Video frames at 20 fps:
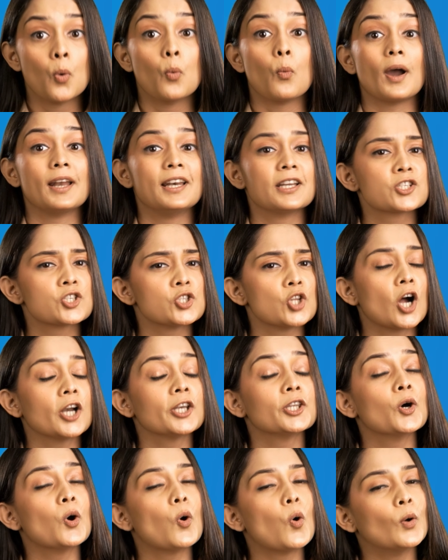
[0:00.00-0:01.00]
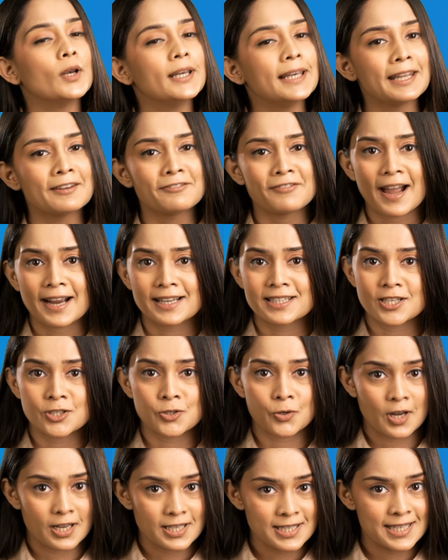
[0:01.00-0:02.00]
While it's not the only factor
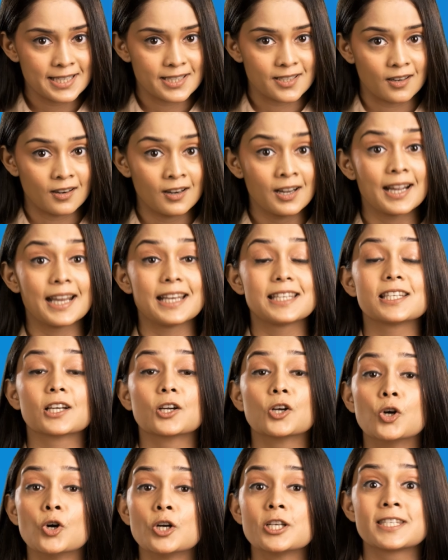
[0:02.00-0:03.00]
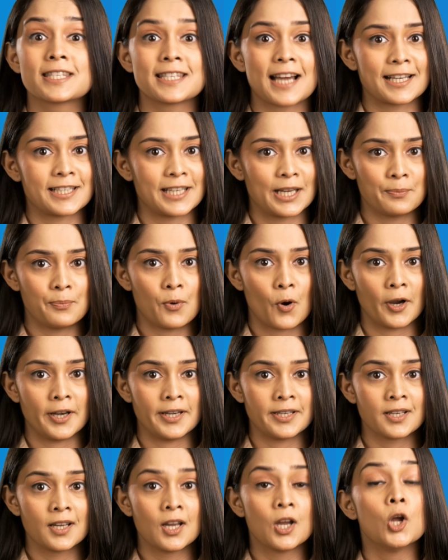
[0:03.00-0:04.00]
to consider, it's a good starting
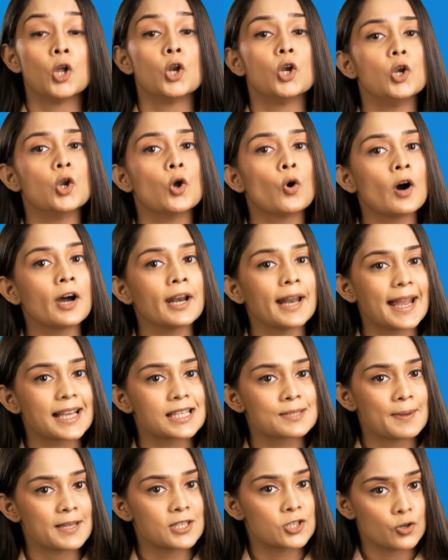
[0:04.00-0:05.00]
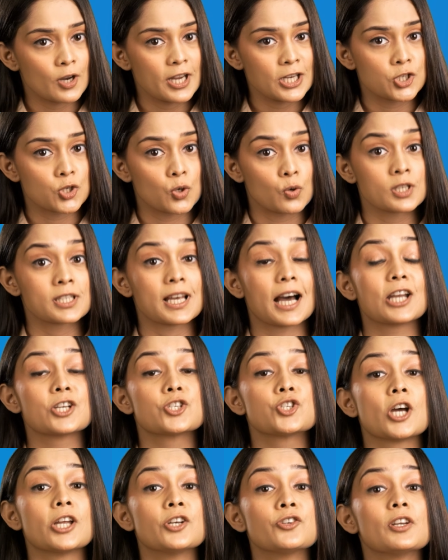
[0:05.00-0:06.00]
point. Lower expense ratios are
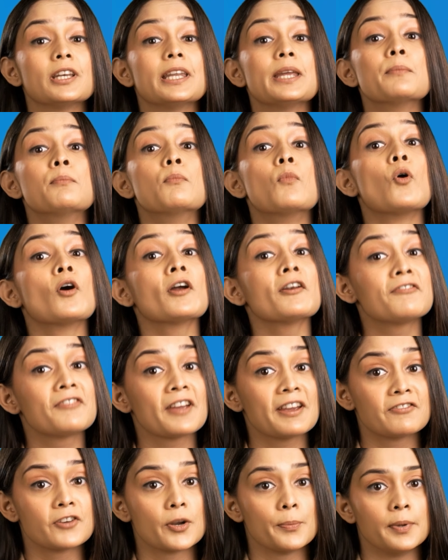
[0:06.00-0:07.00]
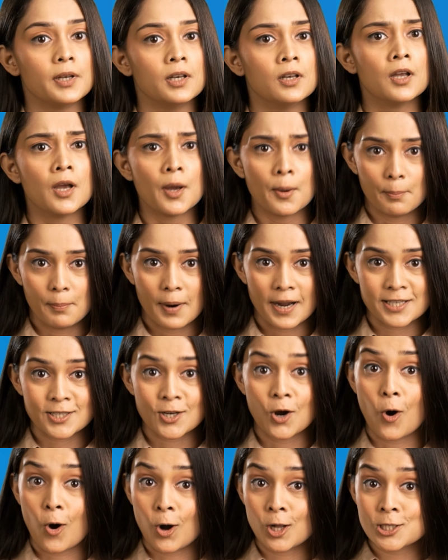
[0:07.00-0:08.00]
generally more favorable,
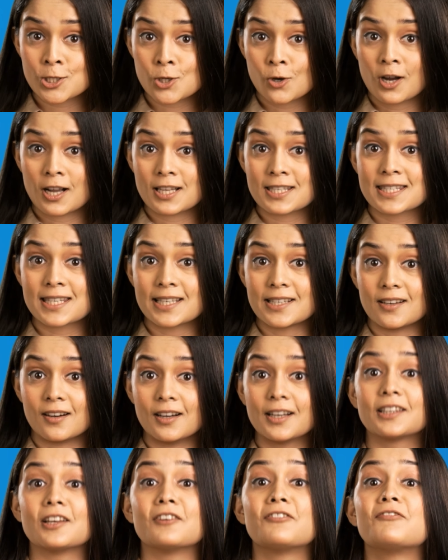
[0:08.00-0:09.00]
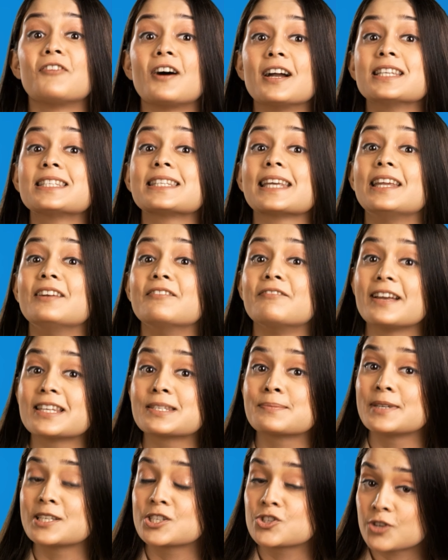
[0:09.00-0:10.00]
but also consider the fund's
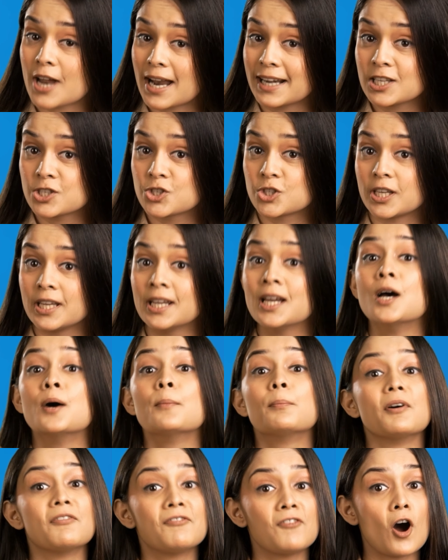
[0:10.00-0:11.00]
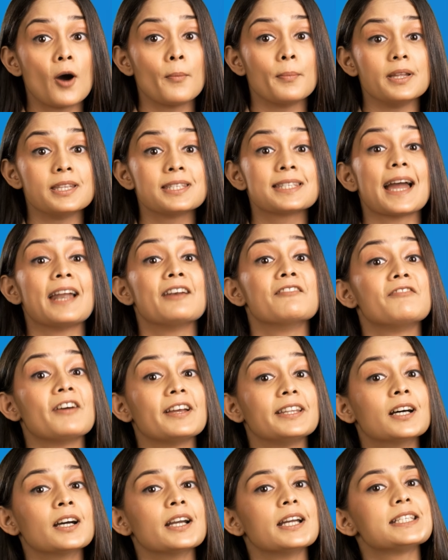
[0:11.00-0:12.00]
investment strategy, performance, and
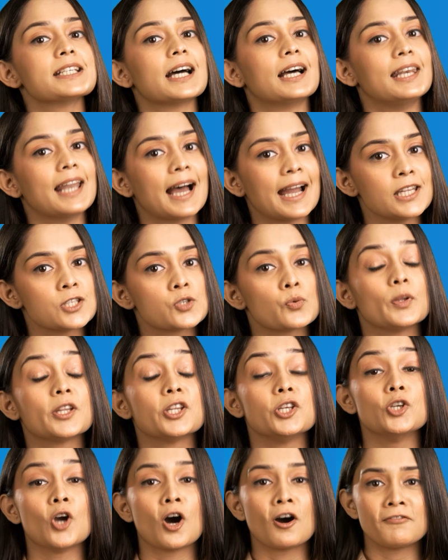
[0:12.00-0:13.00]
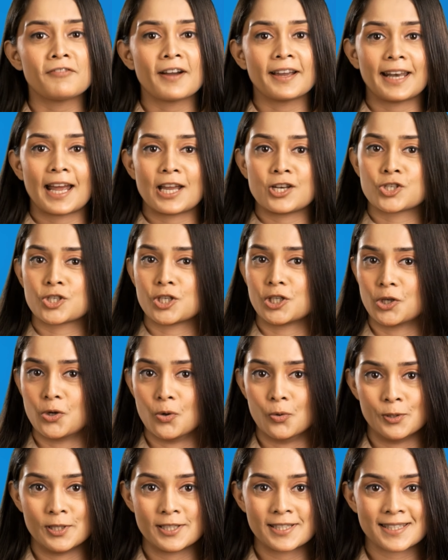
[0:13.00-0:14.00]
whether it aligns with your financial
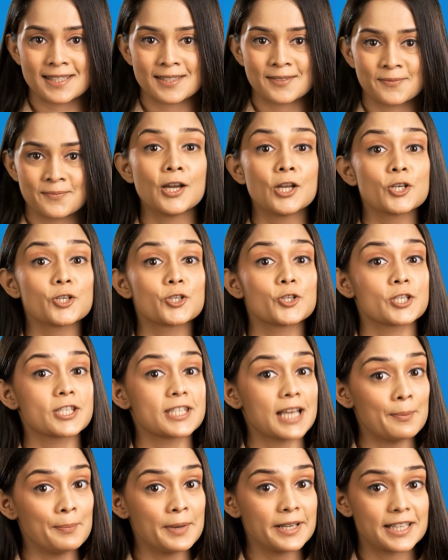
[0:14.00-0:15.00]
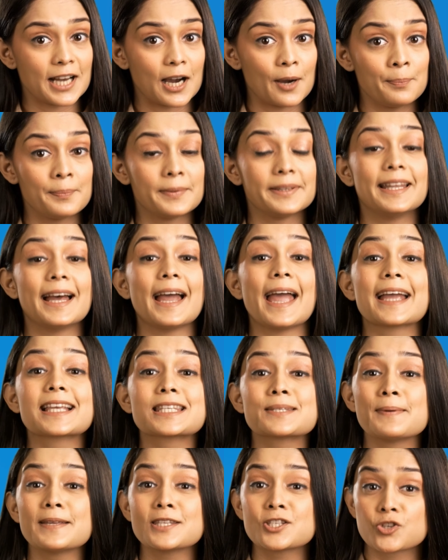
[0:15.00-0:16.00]
goals. To sum it up, the
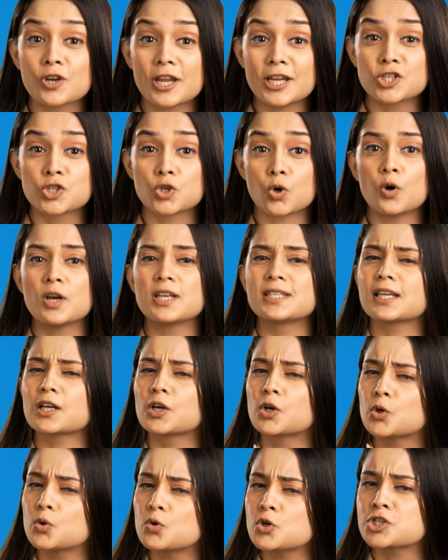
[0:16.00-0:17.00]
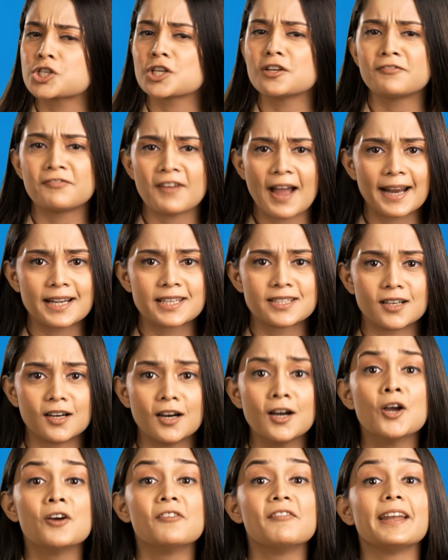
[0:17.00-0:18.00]
expense ratio is a crucial
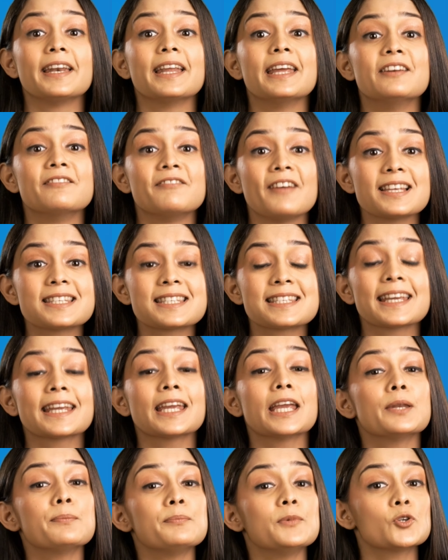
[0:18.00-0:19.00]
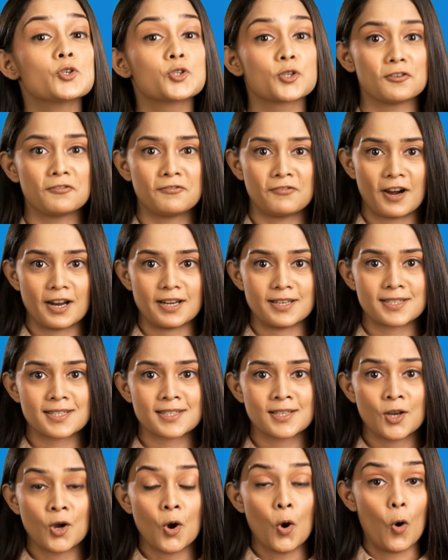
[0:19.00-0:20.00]
factor when investing in mutual funds.